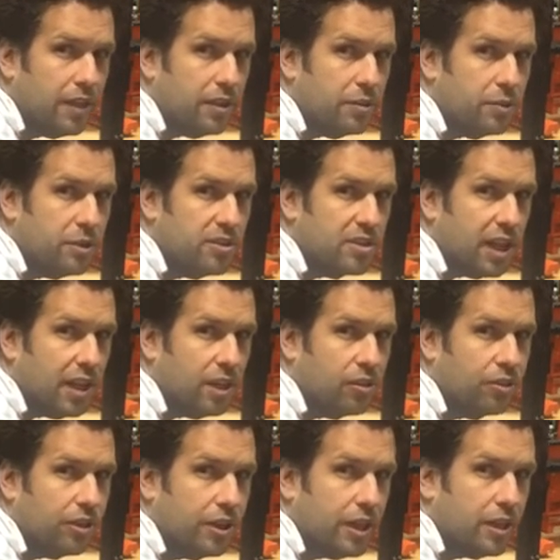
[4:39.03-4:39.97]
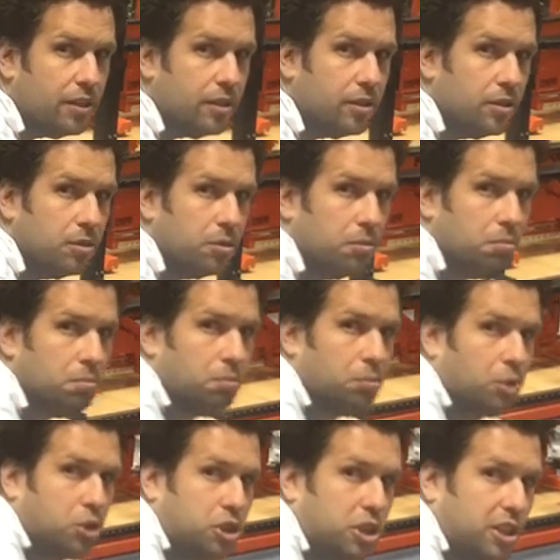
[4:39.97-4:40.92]
it results in
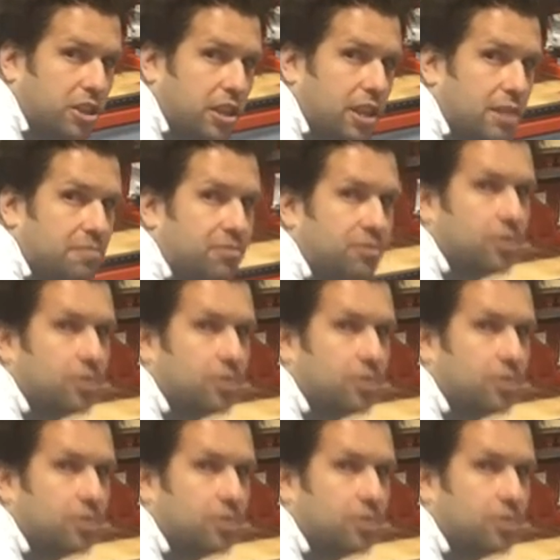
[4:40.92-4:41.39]
pushing the hip